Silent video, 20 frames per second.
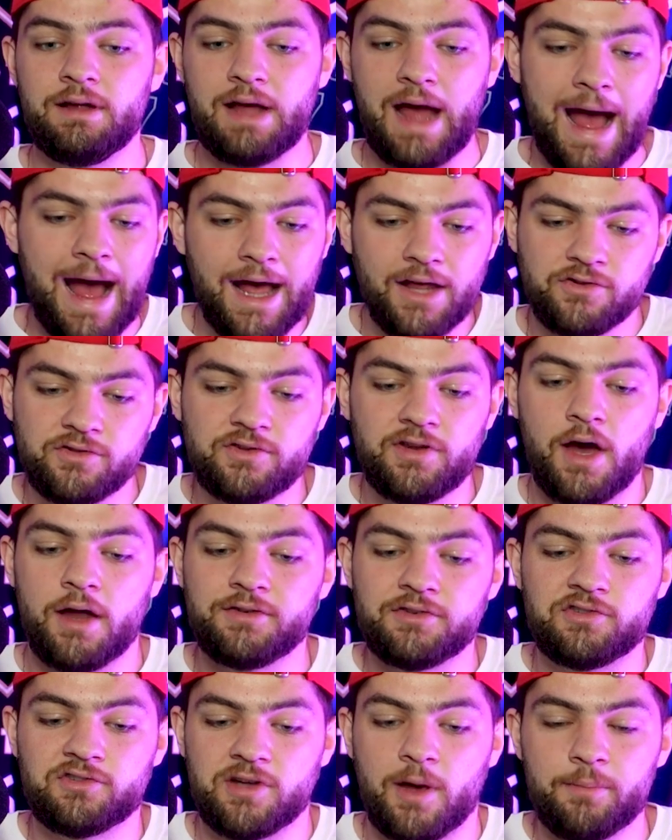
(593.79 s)
has
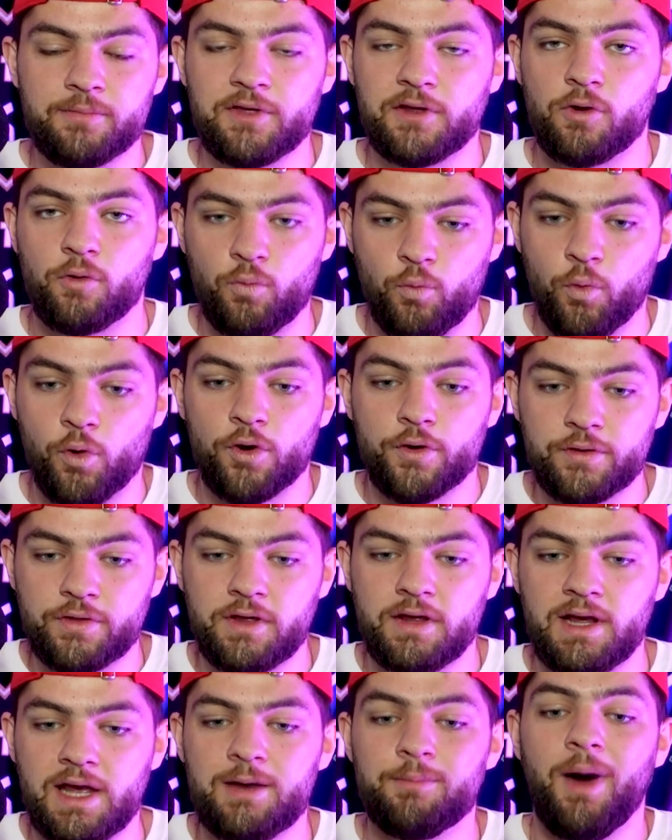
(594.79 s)
done something
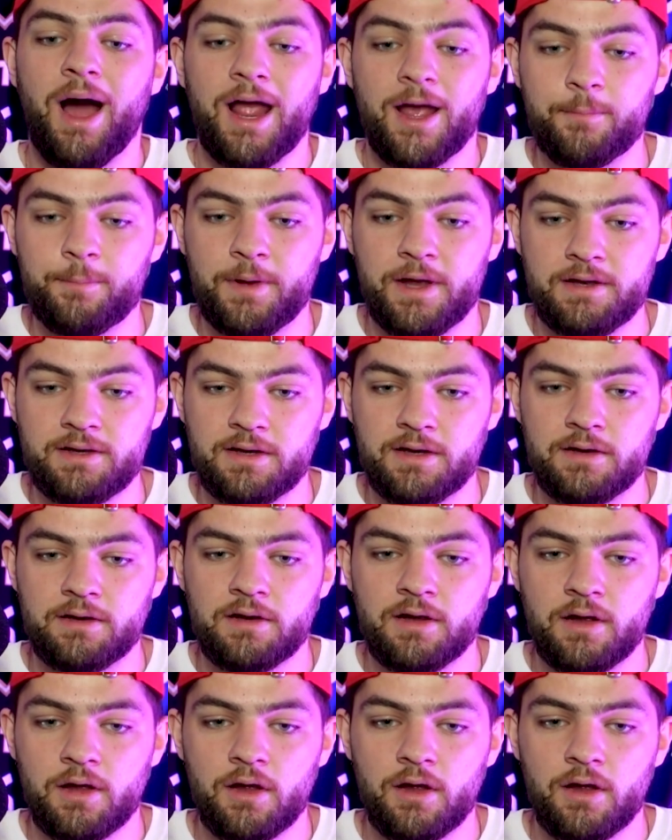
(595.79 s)
worthy, in my opinion,